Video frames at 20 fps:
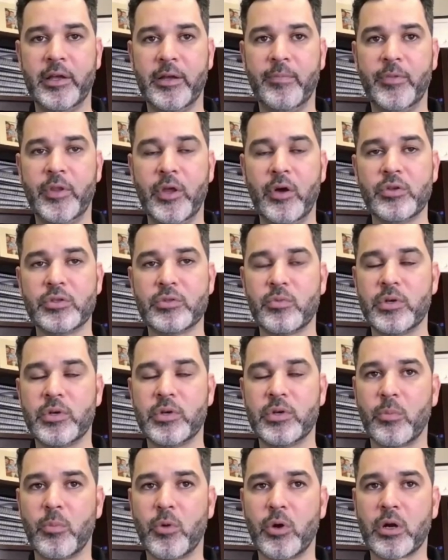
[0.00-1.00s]
those
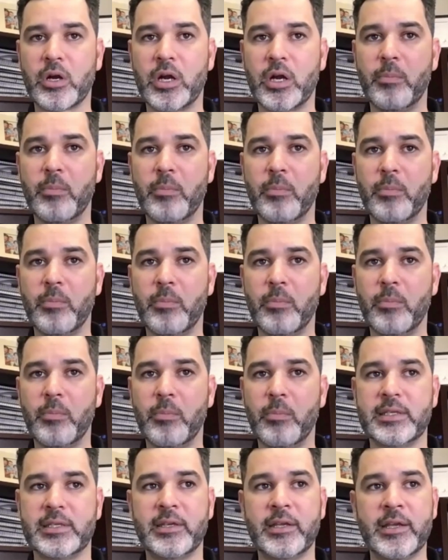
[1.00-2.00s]
ones are a little more
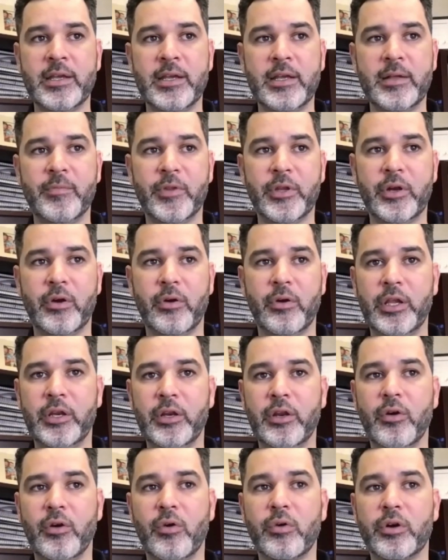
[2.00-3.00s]
complex. And in
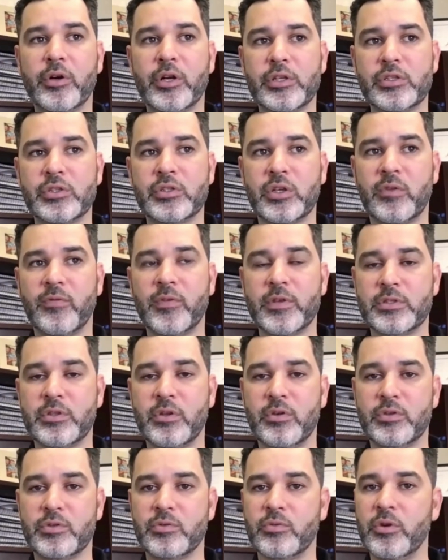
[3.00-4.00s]
order to service
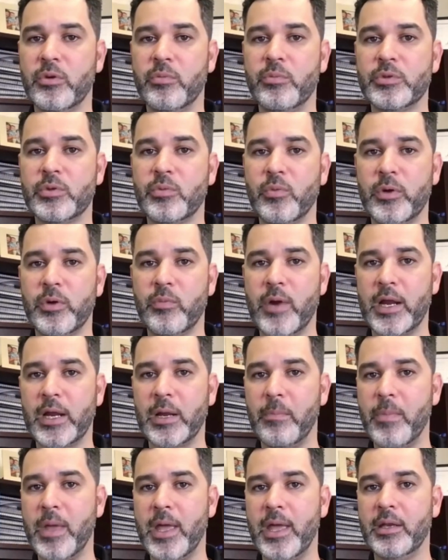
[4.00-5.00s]
those rooms, we
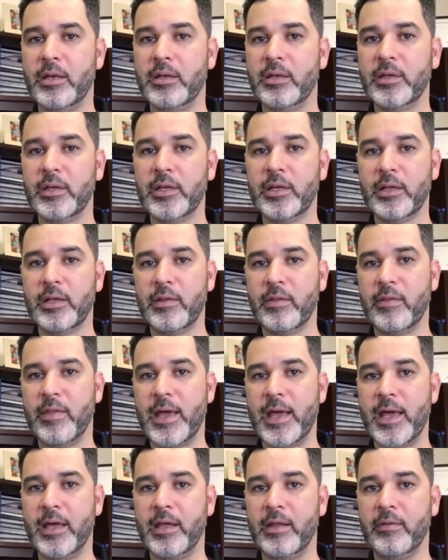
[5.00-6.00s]
recommend
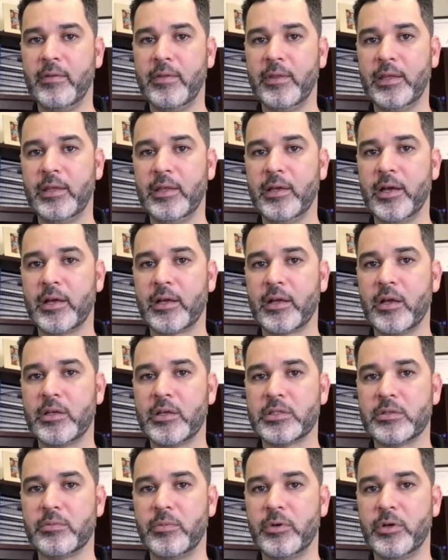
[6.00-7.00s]
that the
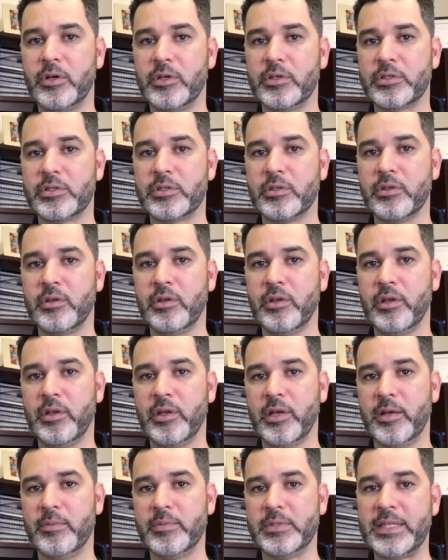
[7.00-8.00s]
customer's
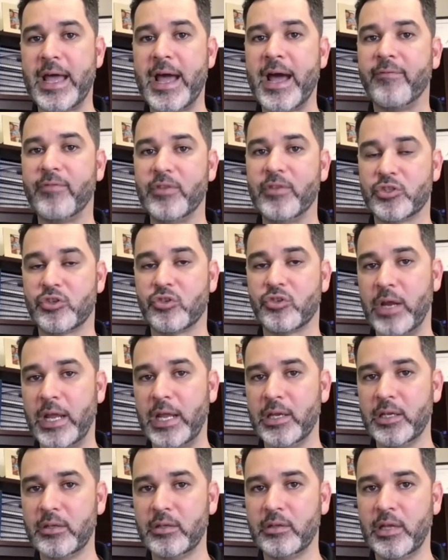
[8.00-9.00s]
staff is
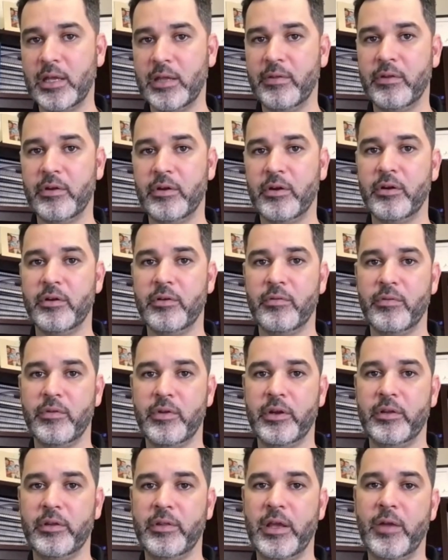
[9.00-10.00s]
trained, and
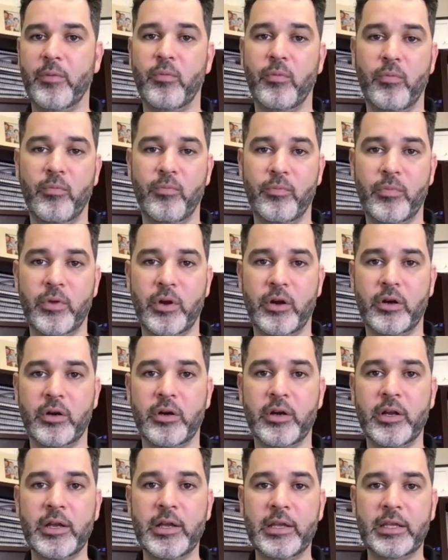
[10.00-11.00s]
they
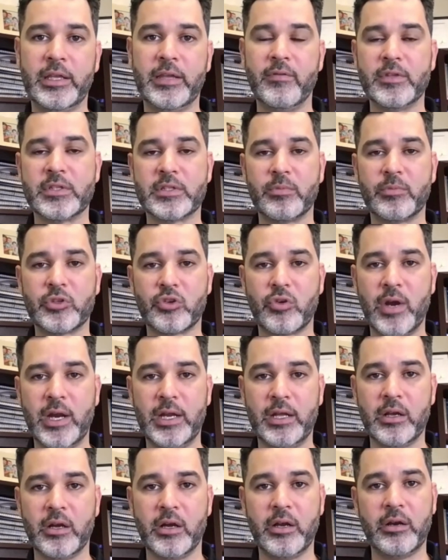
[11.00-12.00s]
are given some
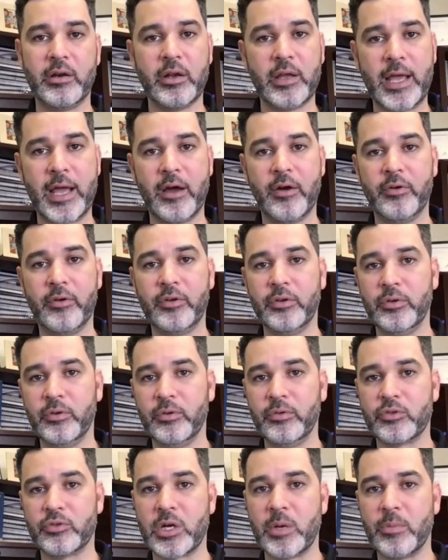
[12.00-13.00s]
training on how
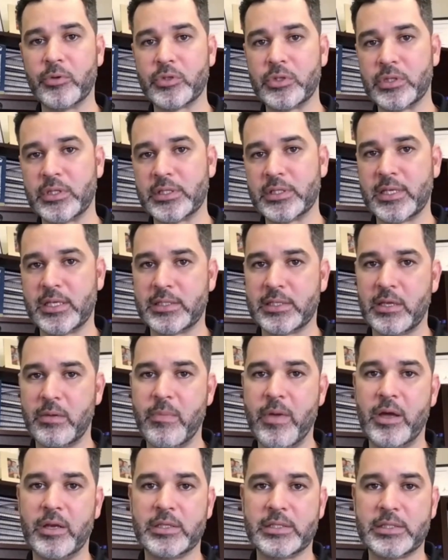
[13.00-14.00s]
to troubleshoot the system,
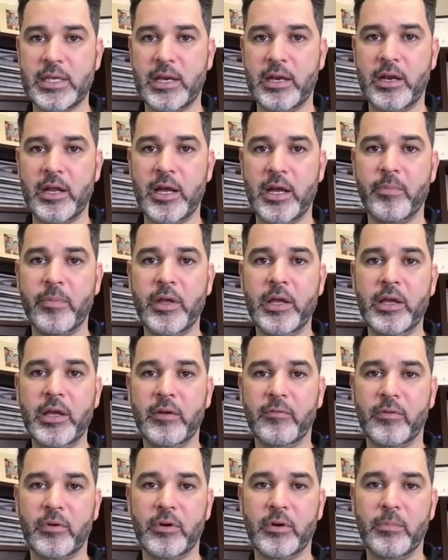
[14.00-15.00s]
how to set it up
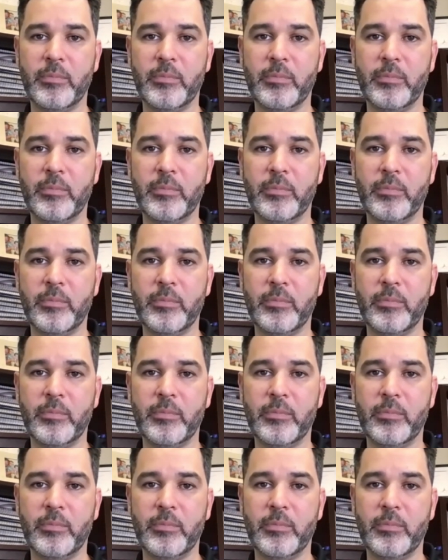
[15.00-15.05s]
for